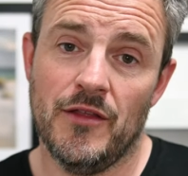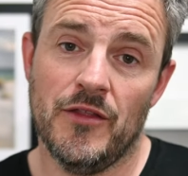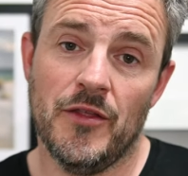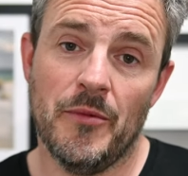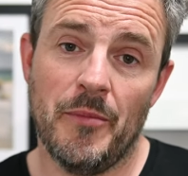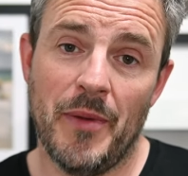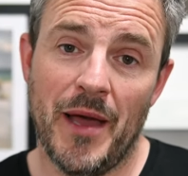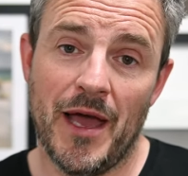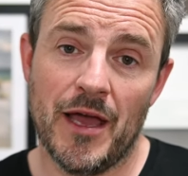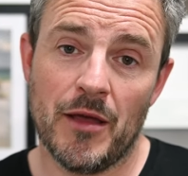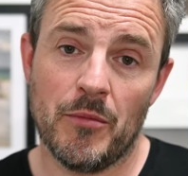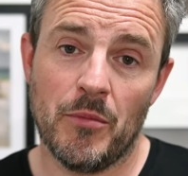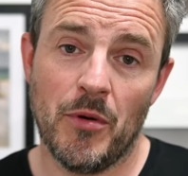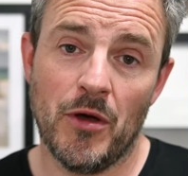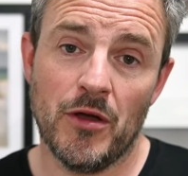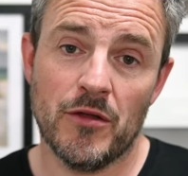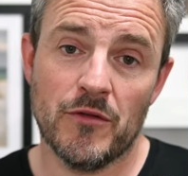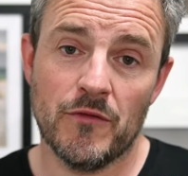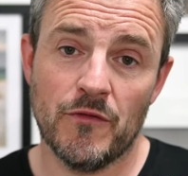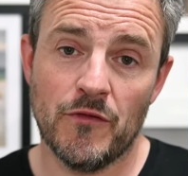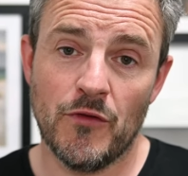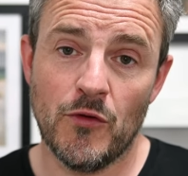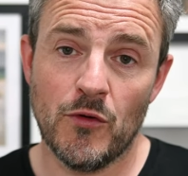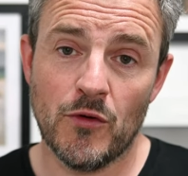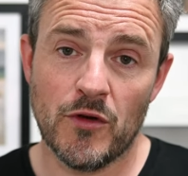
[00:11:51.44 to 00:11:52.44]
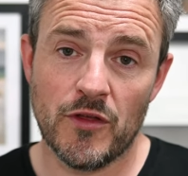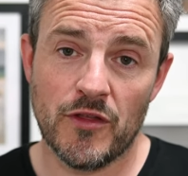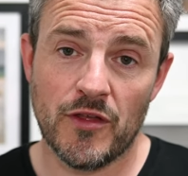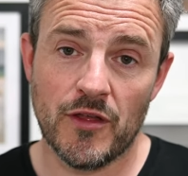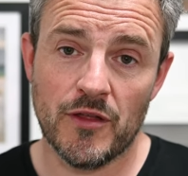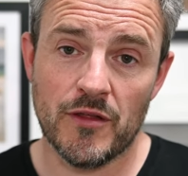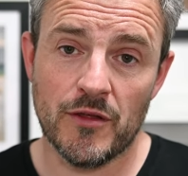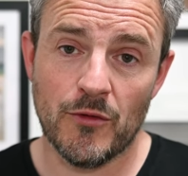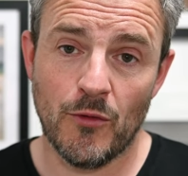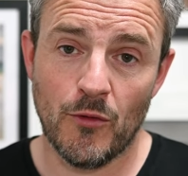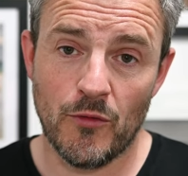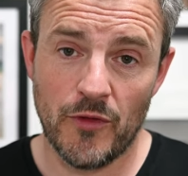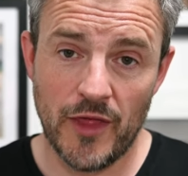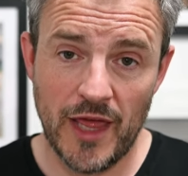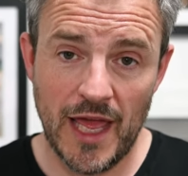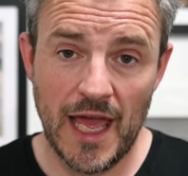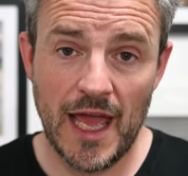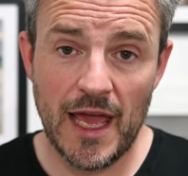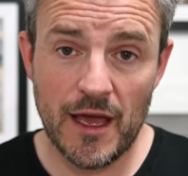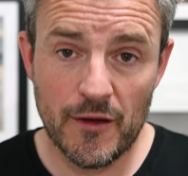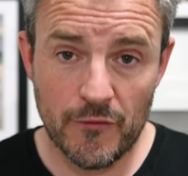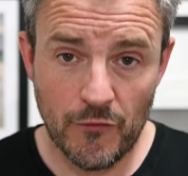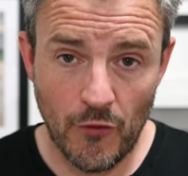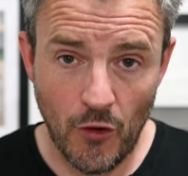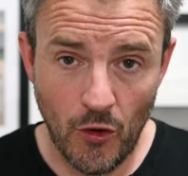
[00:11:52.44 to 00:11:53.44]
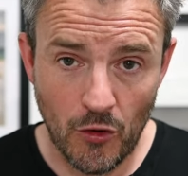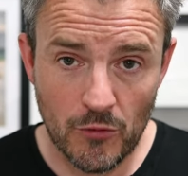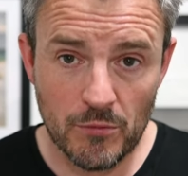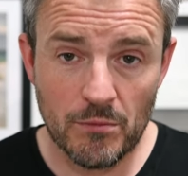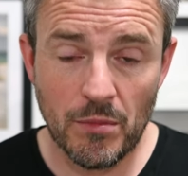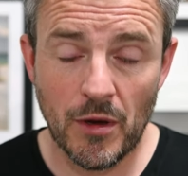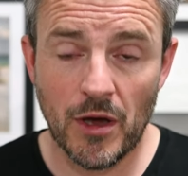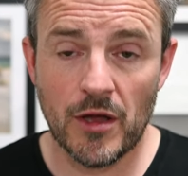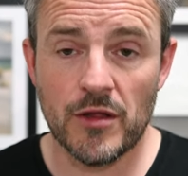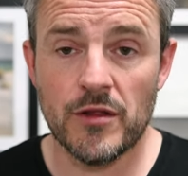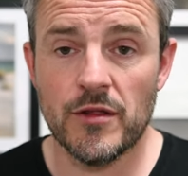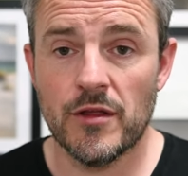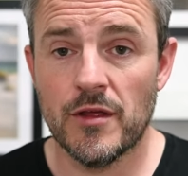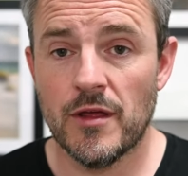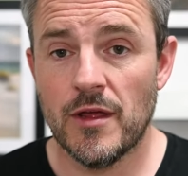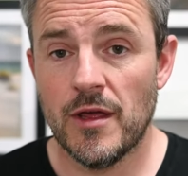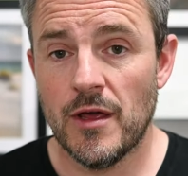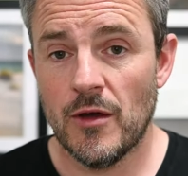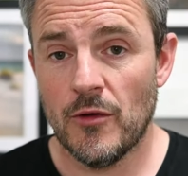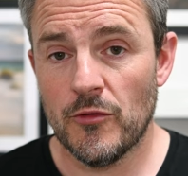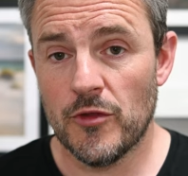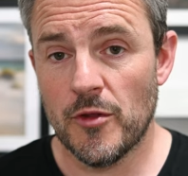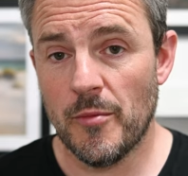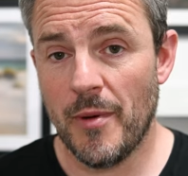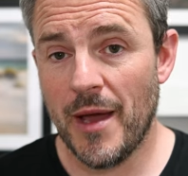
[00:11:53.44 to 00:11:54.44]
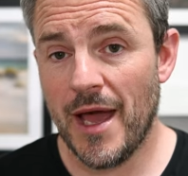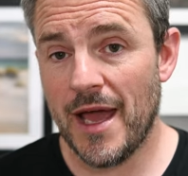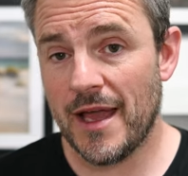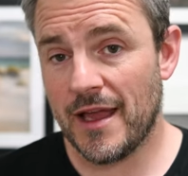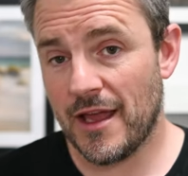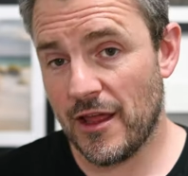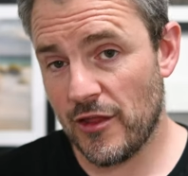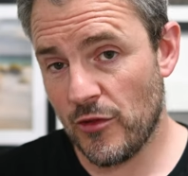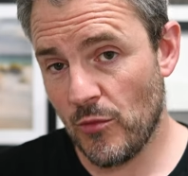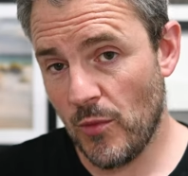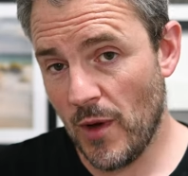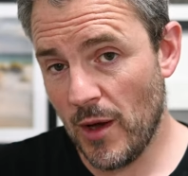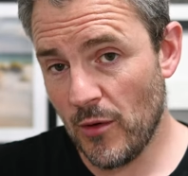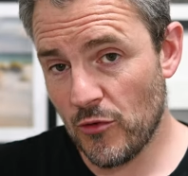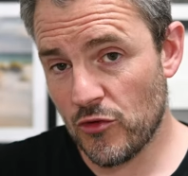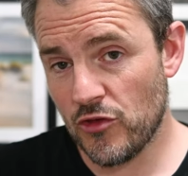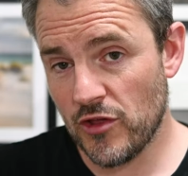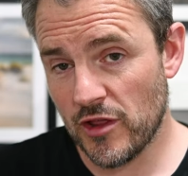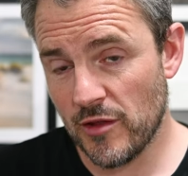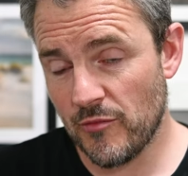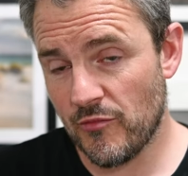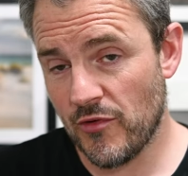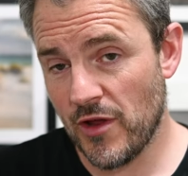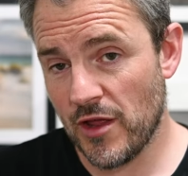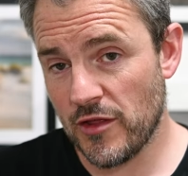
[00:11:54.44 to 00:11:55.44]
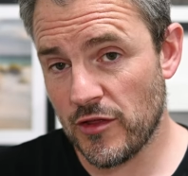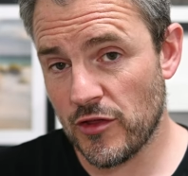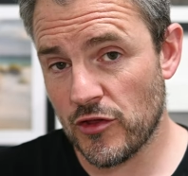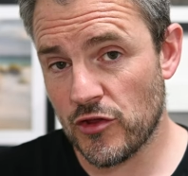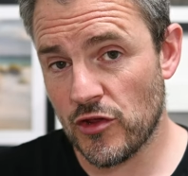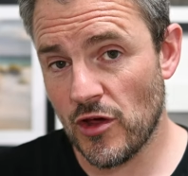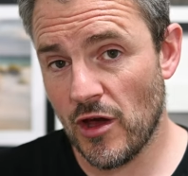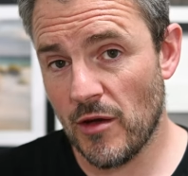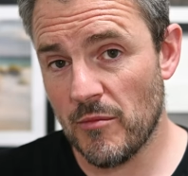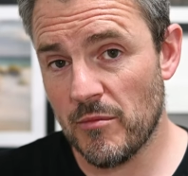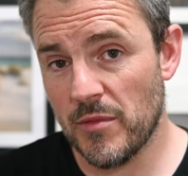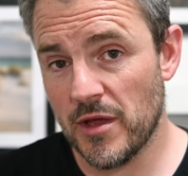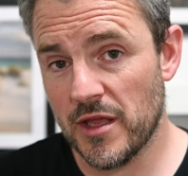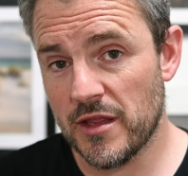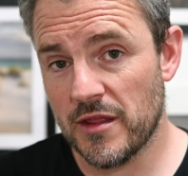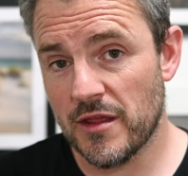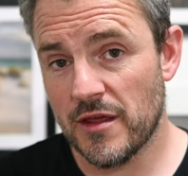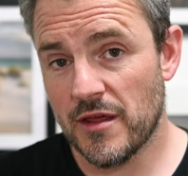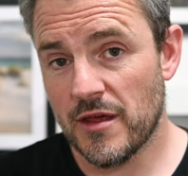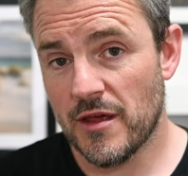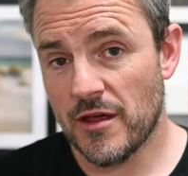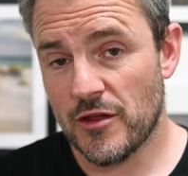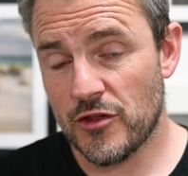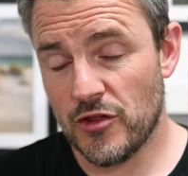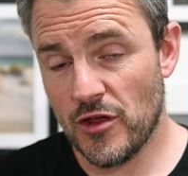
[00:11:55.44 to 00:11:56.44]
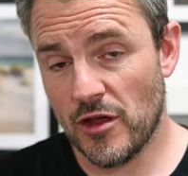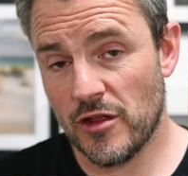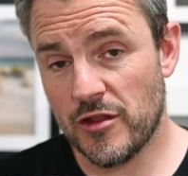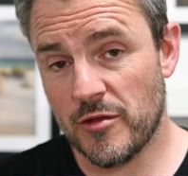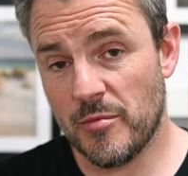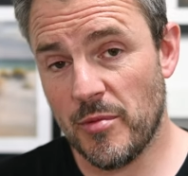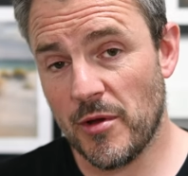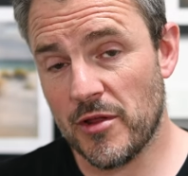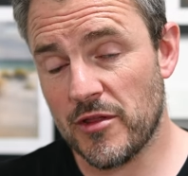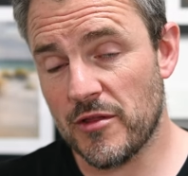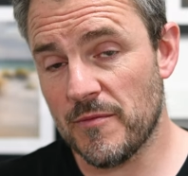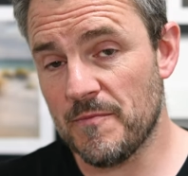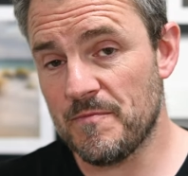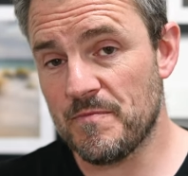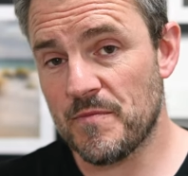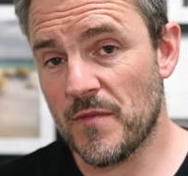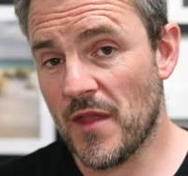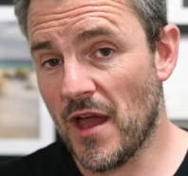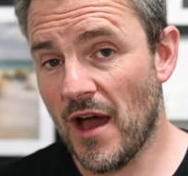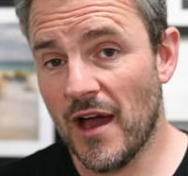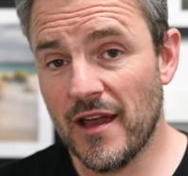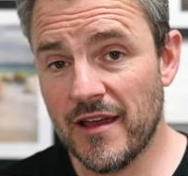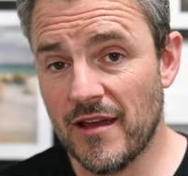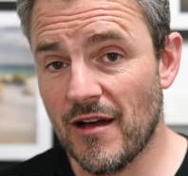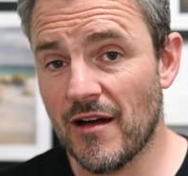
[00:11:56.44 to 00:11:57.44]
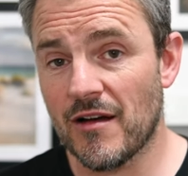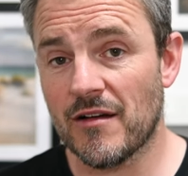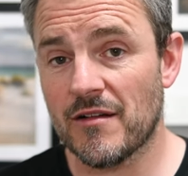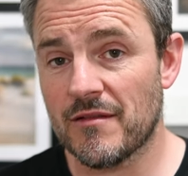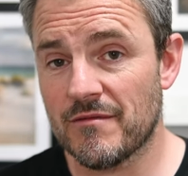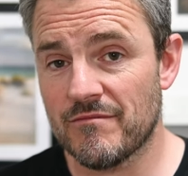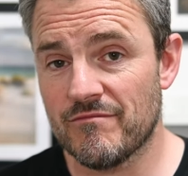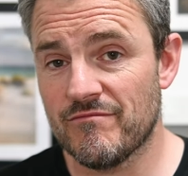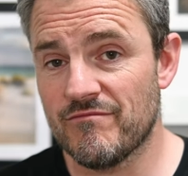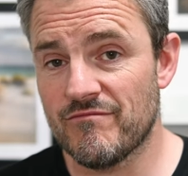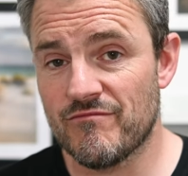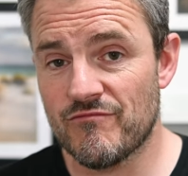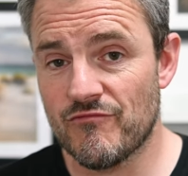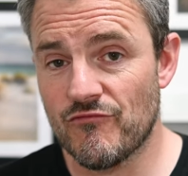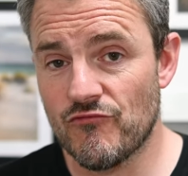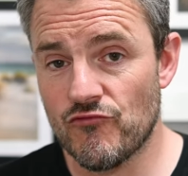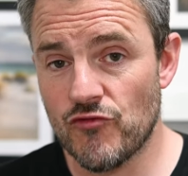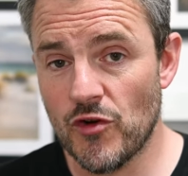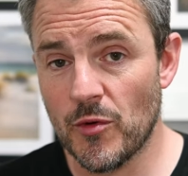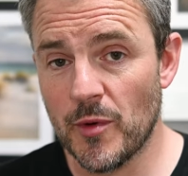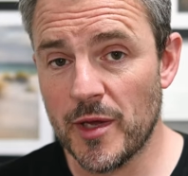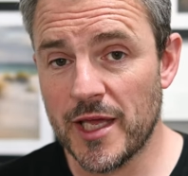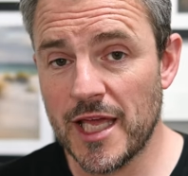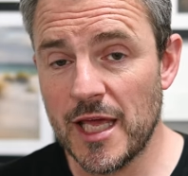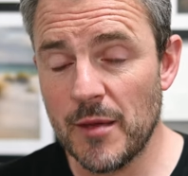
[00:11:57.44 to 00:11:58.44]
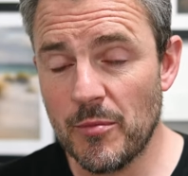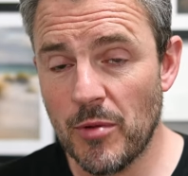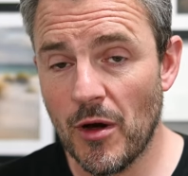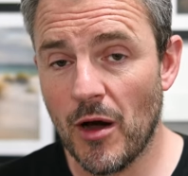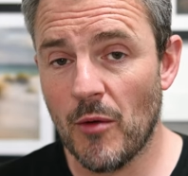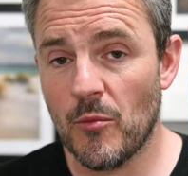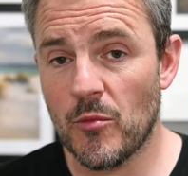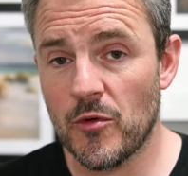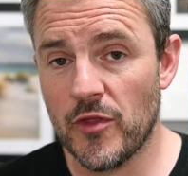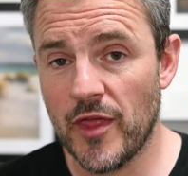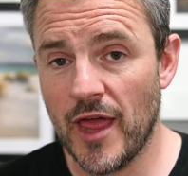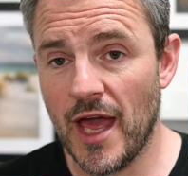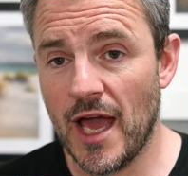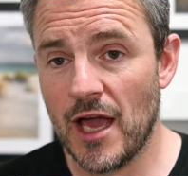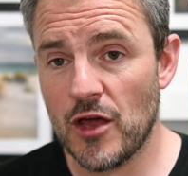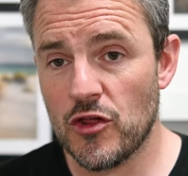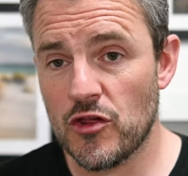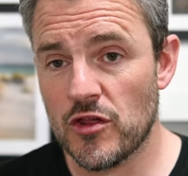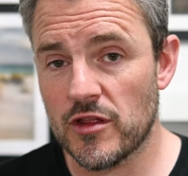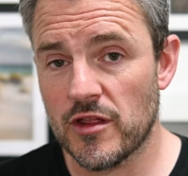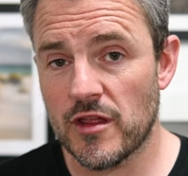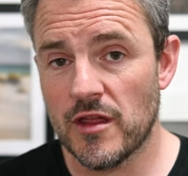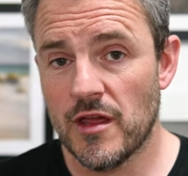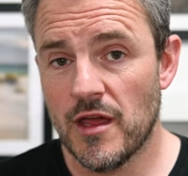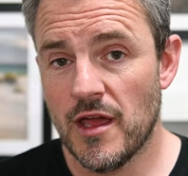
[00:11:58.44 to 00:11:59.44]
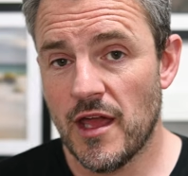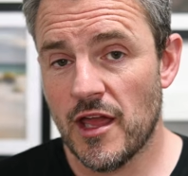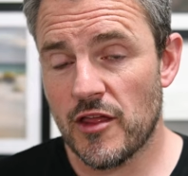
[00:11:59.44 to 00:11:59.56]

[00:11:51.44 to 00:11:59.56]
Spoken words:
the back button focusing or the AF on button on the back, as well as trying to press the shutter button, I can't really keep up with the action.